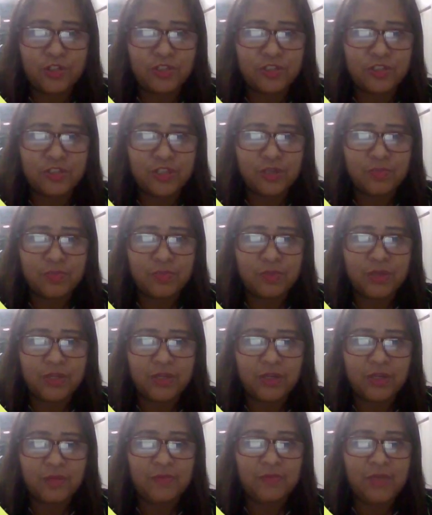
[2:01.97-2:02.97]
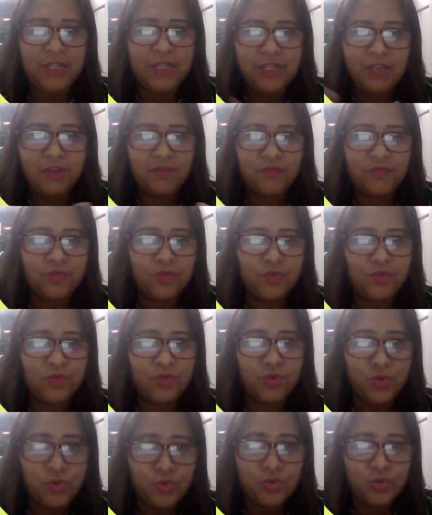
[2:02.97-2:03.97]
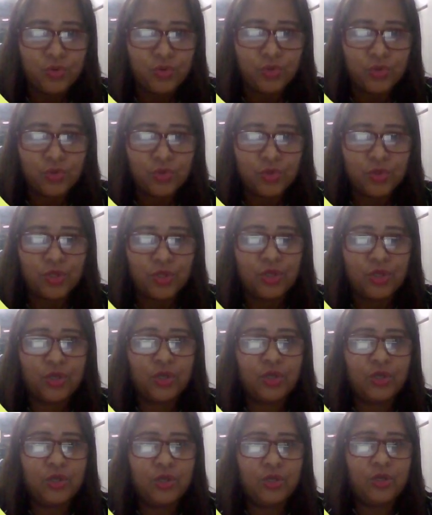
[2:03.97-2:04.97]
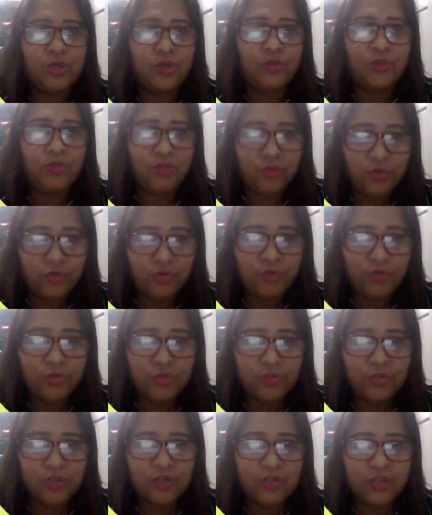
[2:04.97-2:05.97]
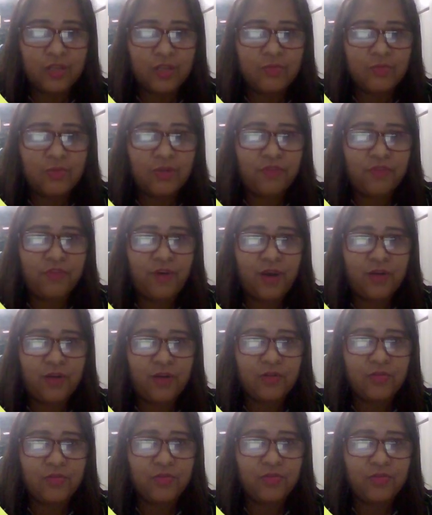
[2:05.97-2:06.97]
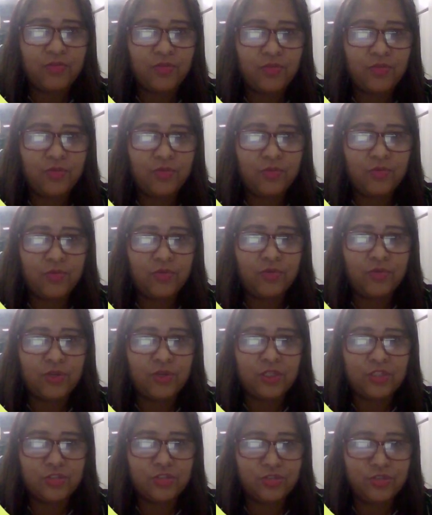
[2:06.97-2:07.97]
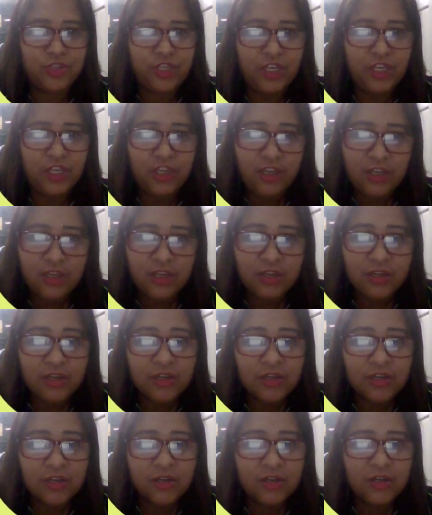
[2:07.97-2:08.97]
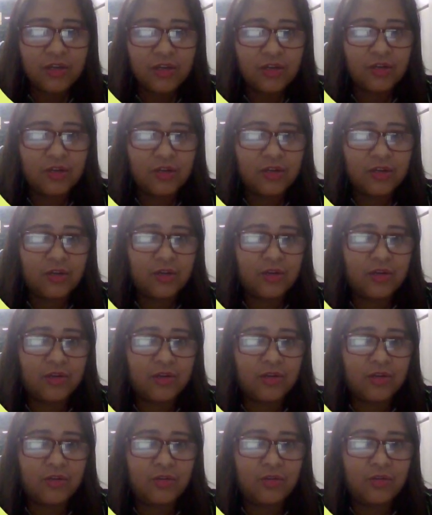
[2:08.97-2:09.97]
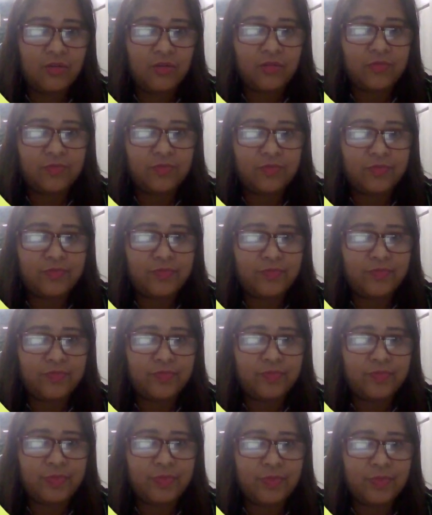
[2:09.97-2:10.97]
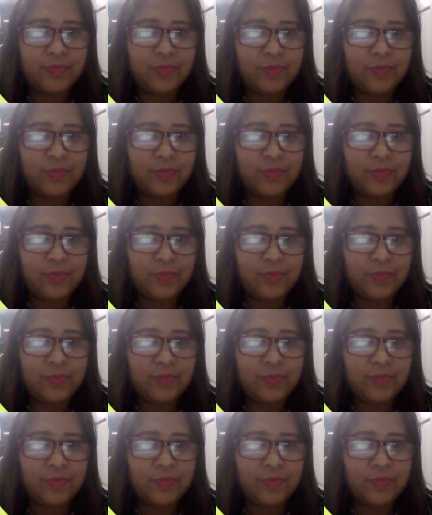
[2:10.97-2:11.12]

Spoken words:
concept and a meaningful whole. Truth can be found through reasoning, yung